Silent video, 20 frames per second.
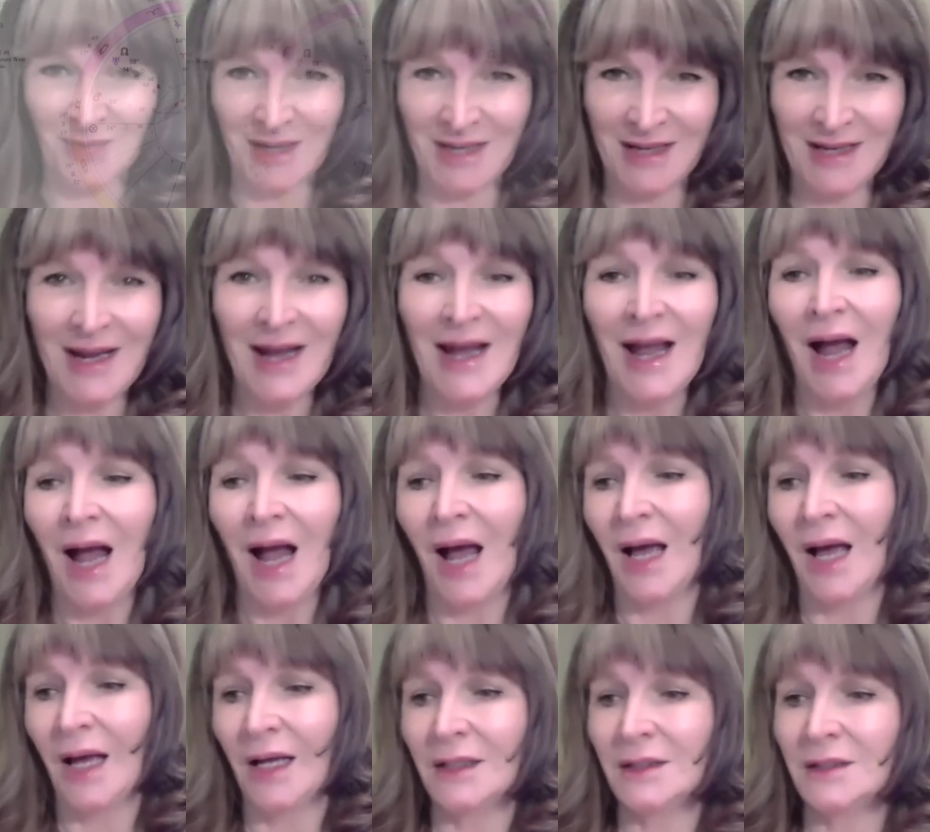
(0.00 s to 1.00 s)
me,
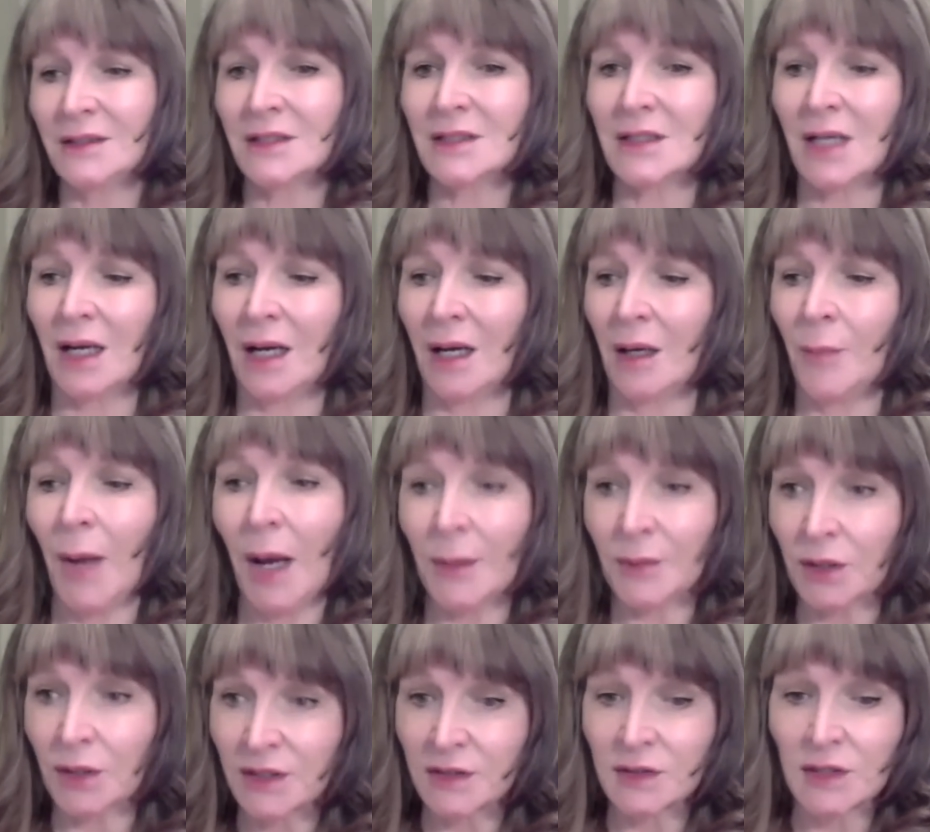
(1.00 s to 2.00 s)
and I'm
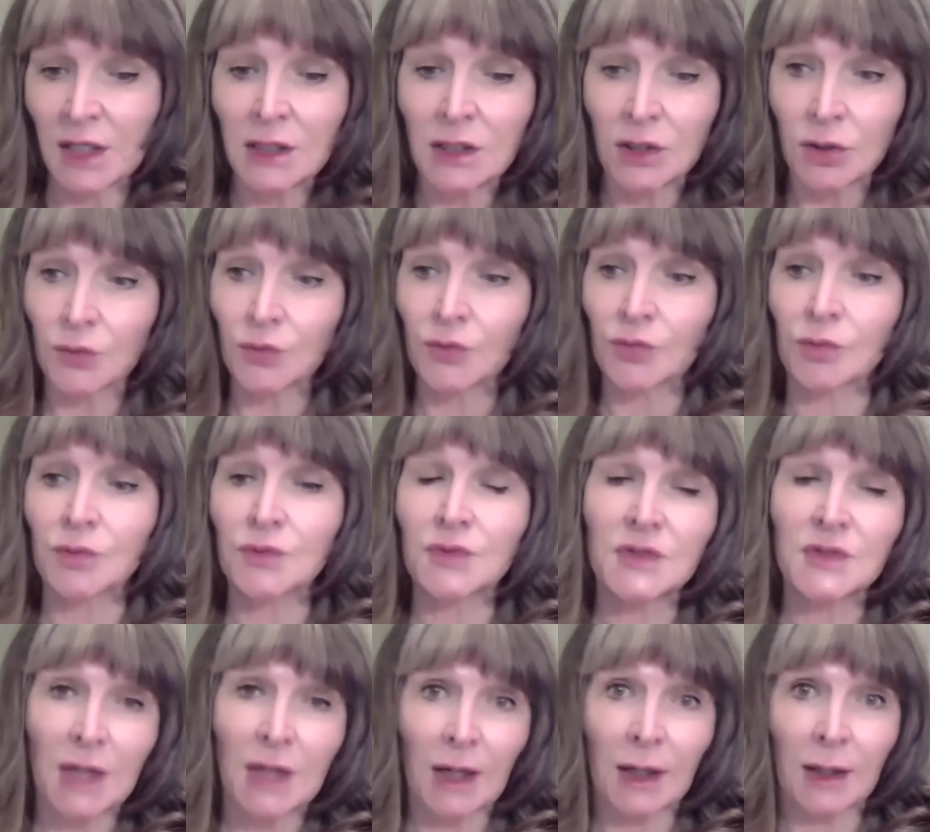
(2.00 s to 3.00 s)
going to take you through
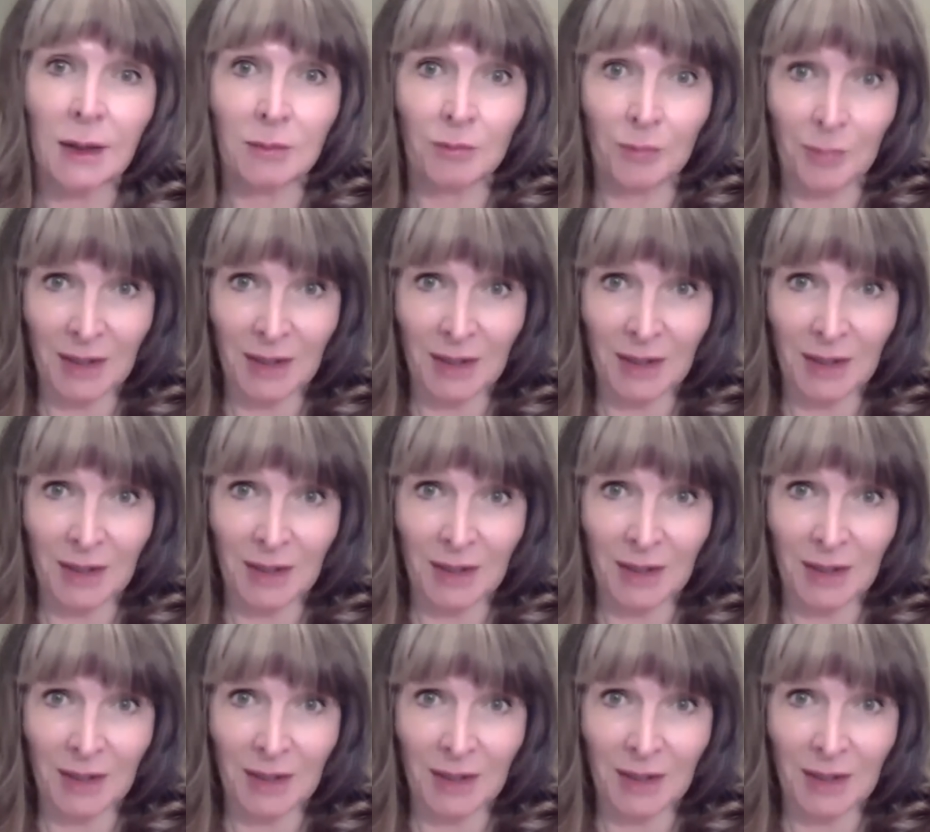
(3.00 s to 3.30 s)
sign